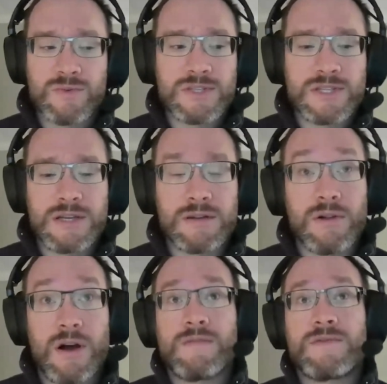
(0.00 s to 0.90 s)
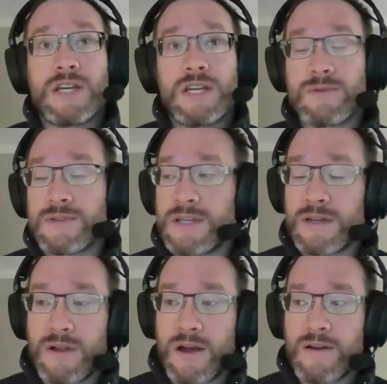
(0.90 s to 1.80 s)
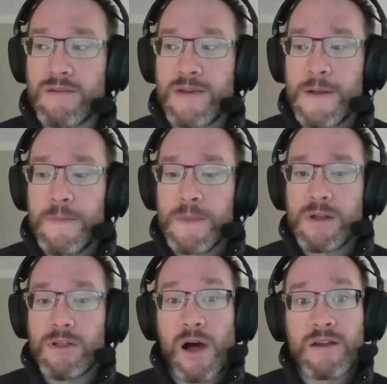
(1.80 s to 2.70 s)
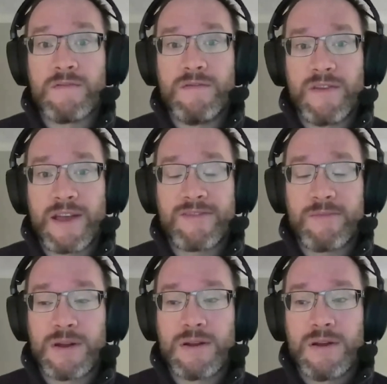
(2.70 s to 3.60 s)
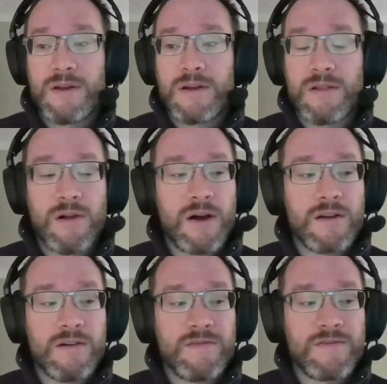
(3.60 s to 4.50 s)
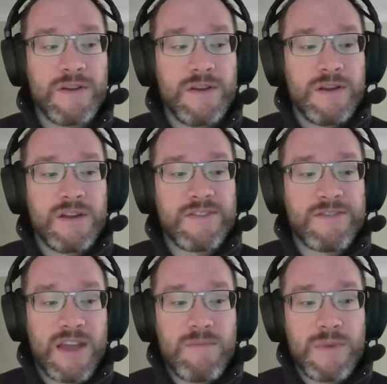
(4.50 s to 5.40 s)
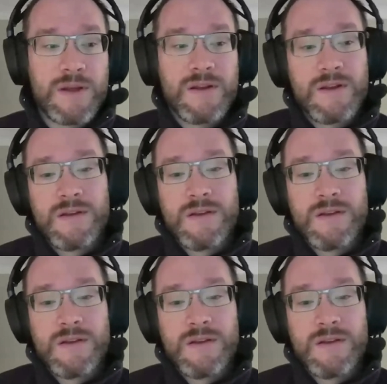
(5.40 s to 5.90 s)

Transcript: We're seeing a lot of change. We're seeing a lot of investment, a lot of excitement.